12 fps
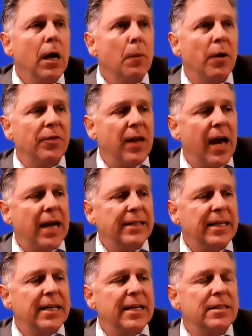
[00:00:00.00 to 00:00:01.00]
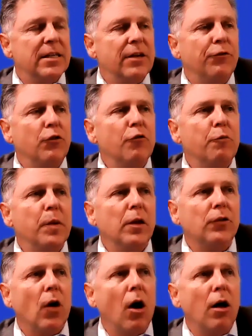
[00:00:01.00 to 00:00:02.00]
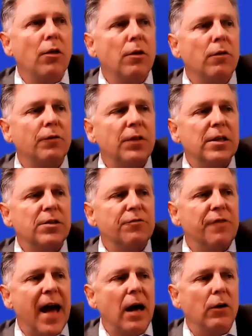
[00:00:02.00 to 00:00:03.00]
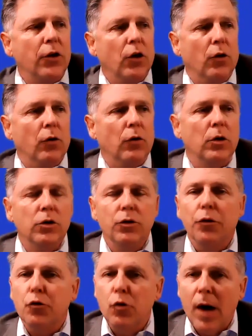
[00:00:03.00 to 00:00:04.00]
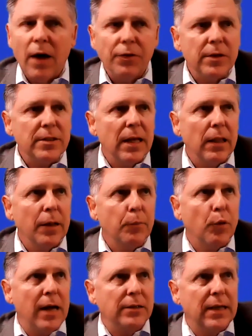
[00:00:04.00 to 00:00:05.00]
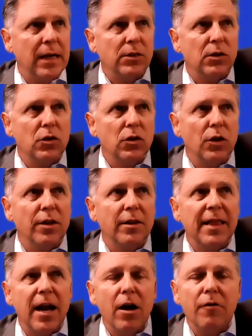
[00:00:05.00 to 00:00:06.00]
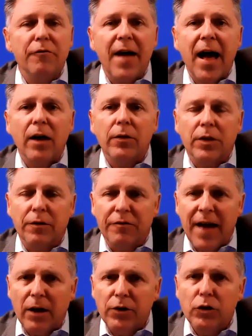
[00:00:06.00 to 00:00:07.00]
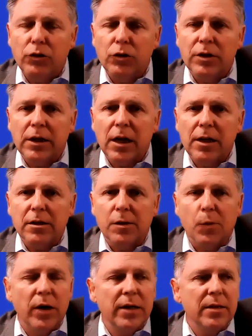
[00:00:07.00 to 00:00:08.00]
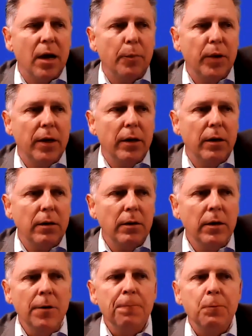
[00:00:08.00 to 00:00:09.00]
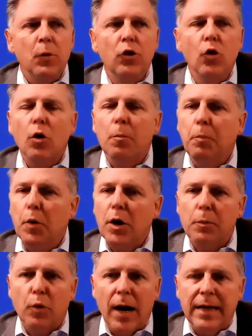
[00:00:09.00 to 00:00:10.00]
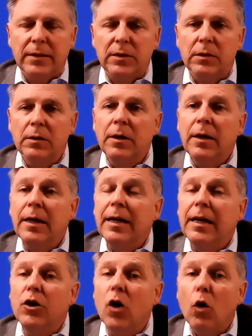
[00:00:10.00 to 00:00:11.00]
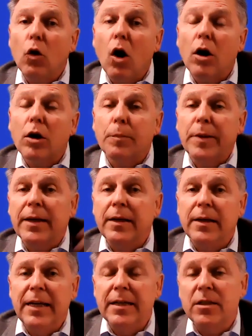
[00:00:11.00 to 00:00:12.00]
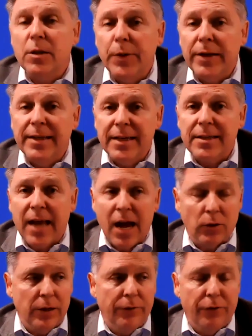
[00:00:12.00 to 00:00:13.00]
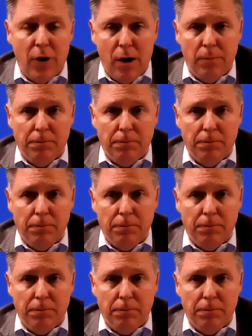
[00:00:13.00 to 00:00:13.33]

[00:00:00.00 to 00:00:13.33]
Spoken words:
But the idea is, if you've built all of this value throughout the selling process so that the value to the customer is up here, your book price no longer needs to be discounted from.